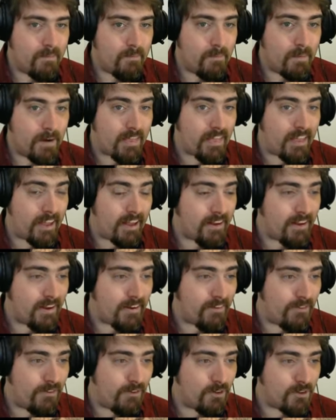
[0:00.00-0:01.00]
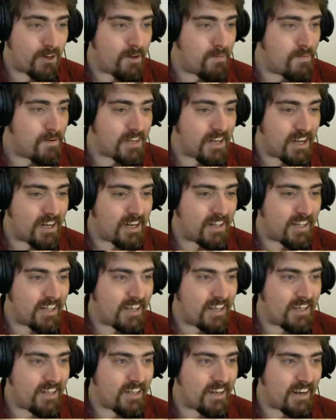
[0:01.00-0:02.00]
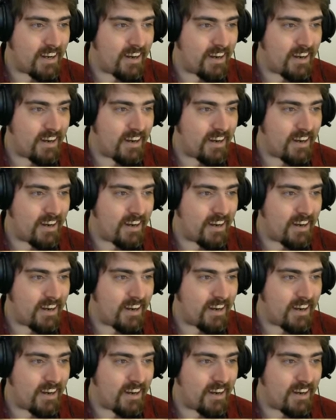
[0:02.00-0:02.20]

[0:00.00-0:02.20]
Make that a forty percent lead.